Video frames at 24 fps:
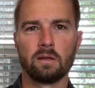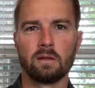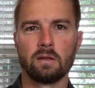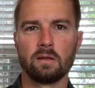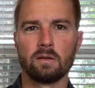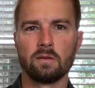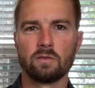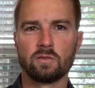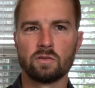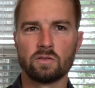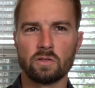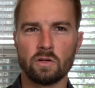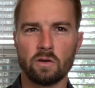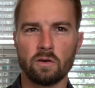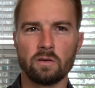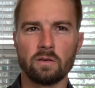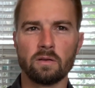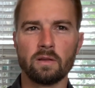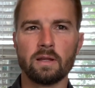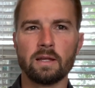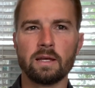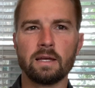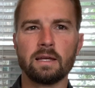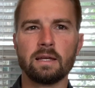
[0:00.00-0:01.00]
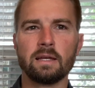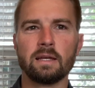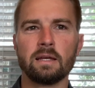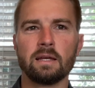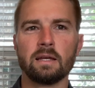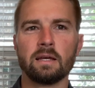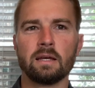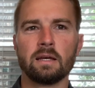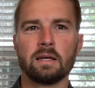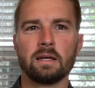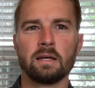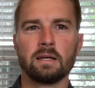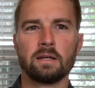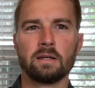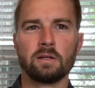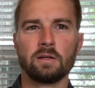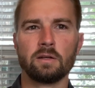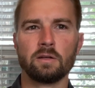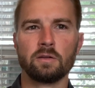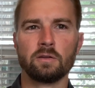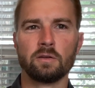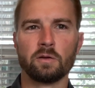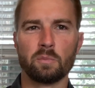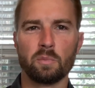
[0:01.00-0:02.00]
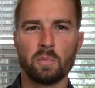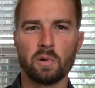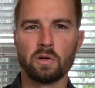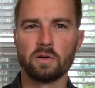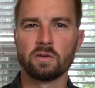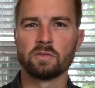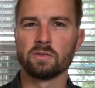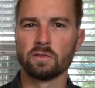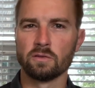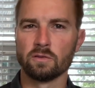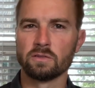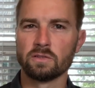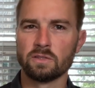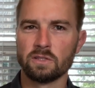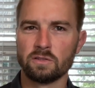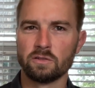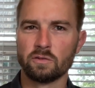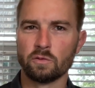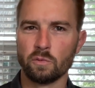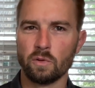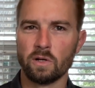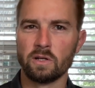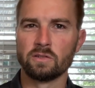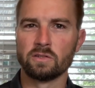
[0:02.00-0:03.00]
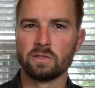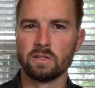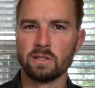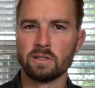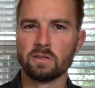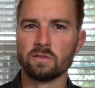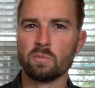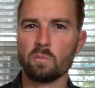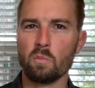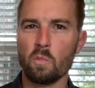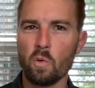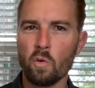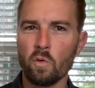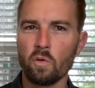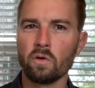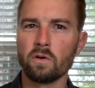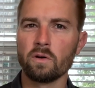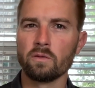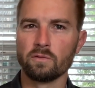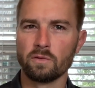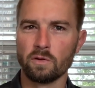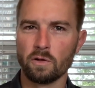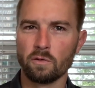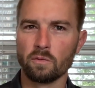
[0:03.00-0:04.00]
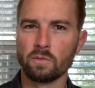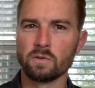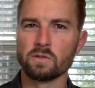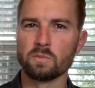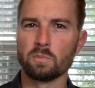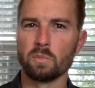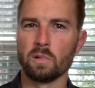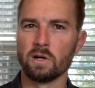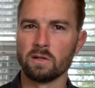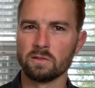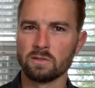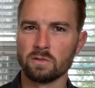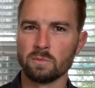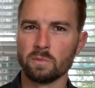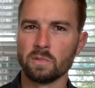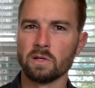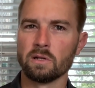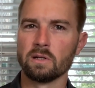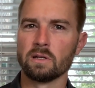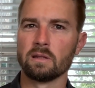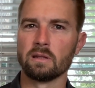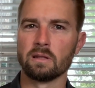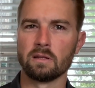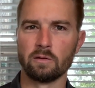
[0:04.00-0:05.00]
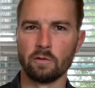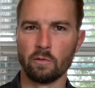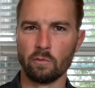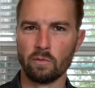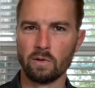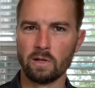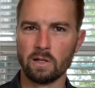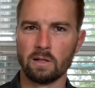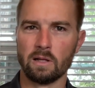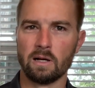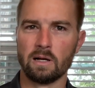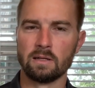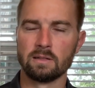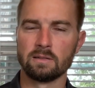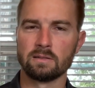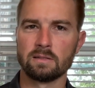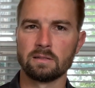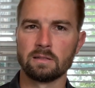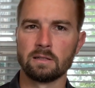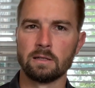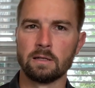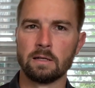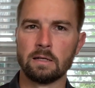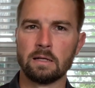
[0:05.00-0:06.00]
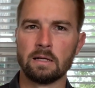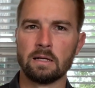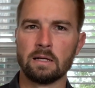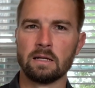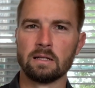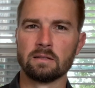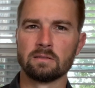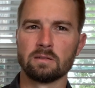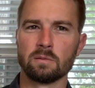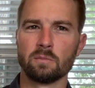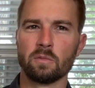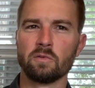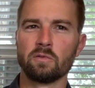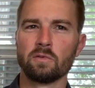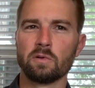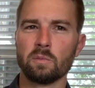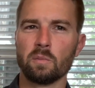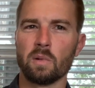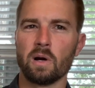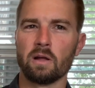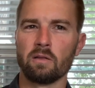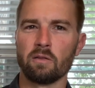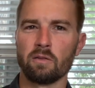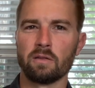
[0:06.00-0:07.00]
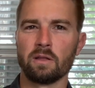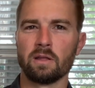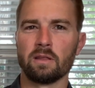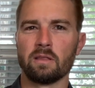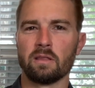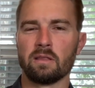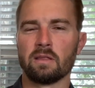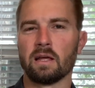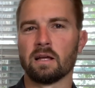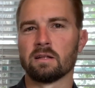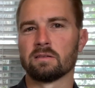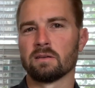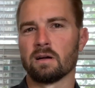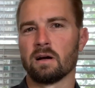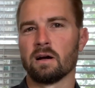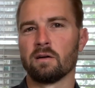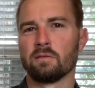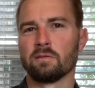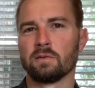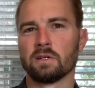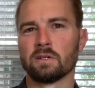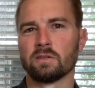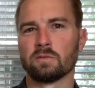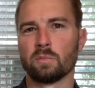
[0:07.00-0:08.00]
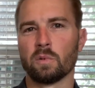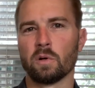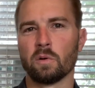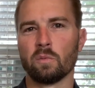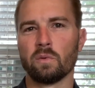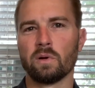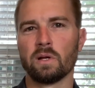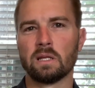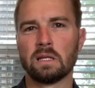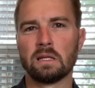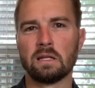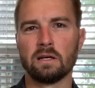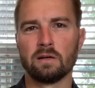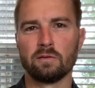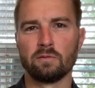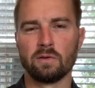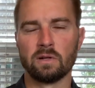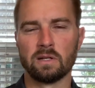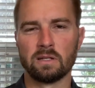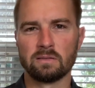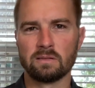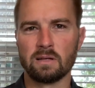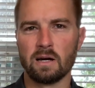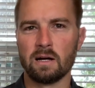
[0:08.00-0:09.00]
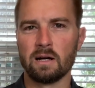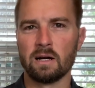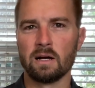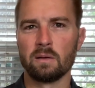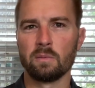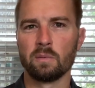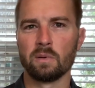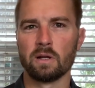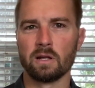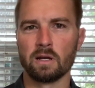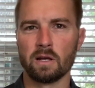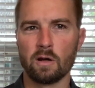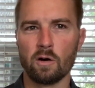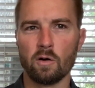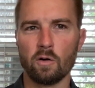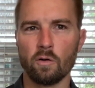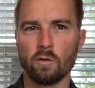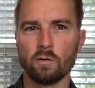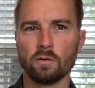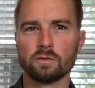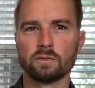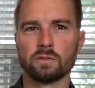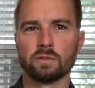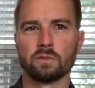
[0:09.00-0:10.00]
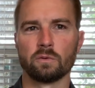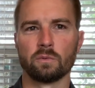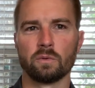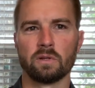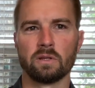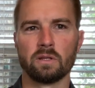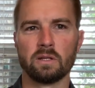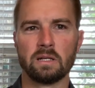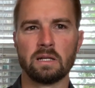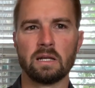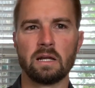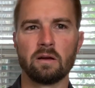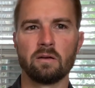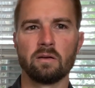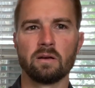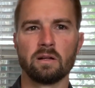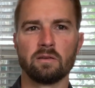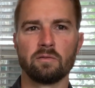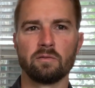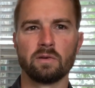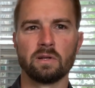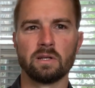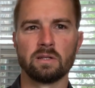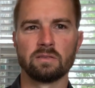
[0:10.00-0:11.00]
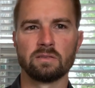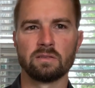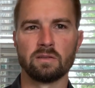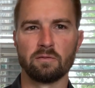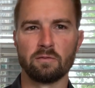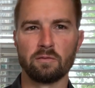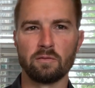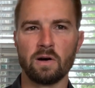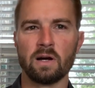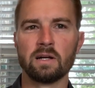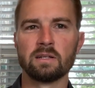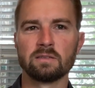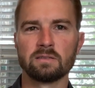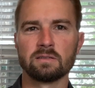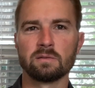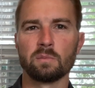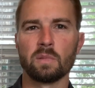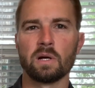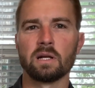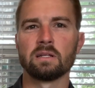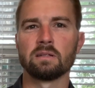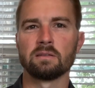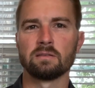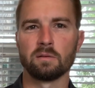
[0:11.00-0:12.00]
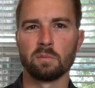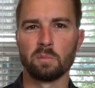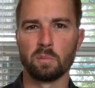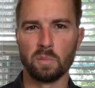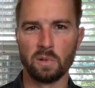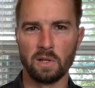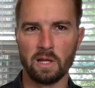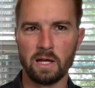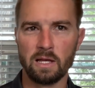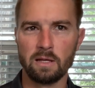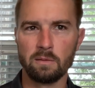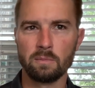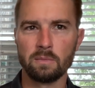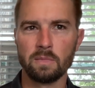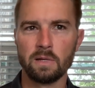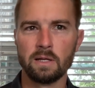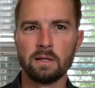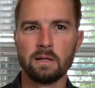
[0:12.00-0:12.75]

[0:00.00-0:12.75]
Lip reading: Certainly your personal situation is more of your responsibility than you realize. And some of you might think that that's obvious, but we live in a time and a culture where the narrative is to find somebody to blame,